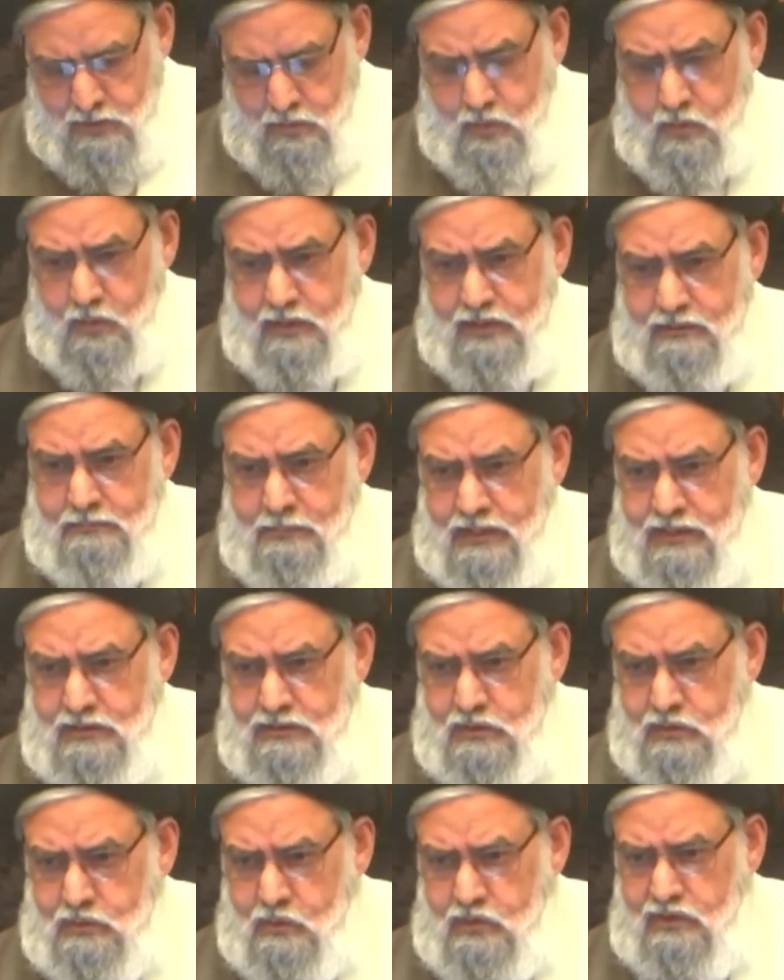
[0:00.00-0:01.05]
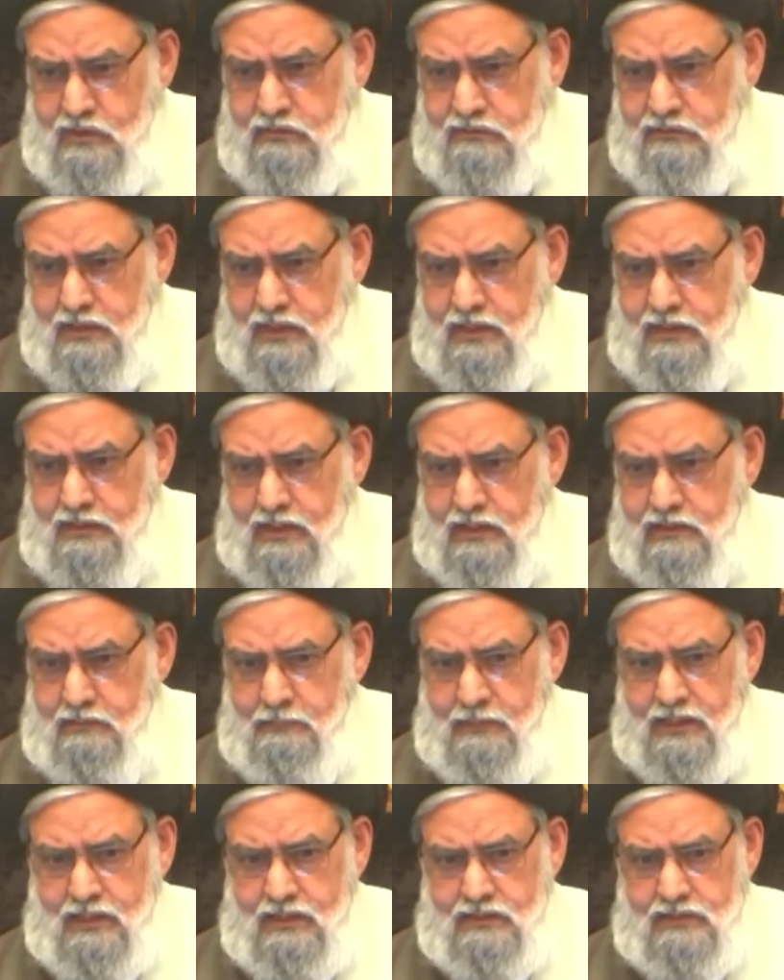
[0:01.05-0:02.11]
oh, it means the Sunnis say that it
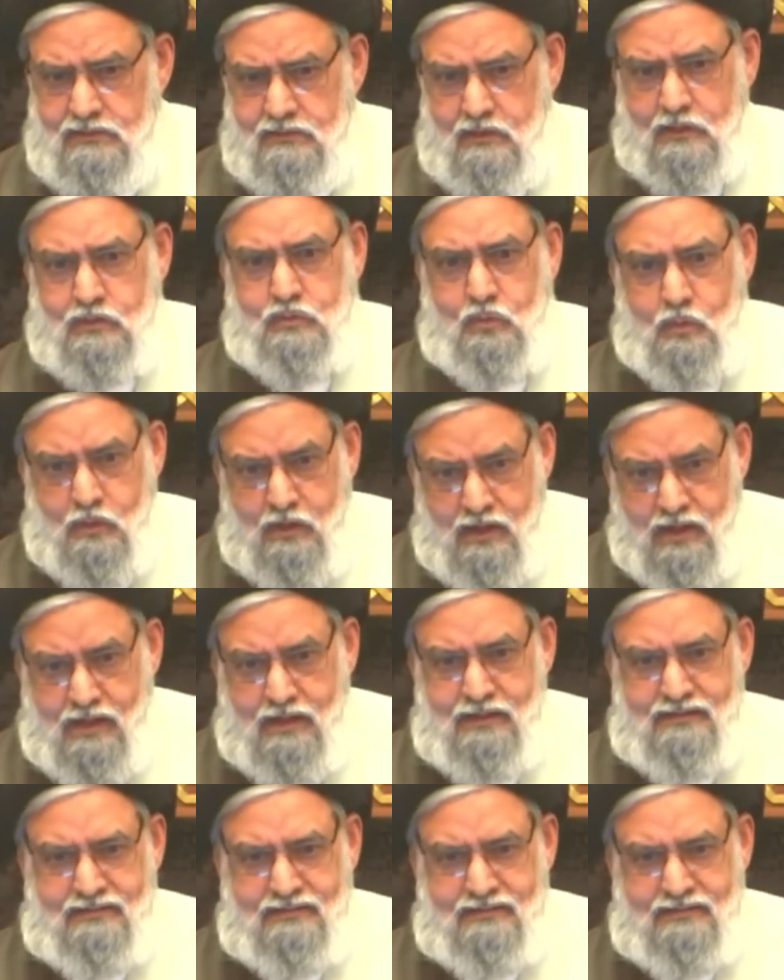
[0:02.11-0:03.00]
means Rasulullah.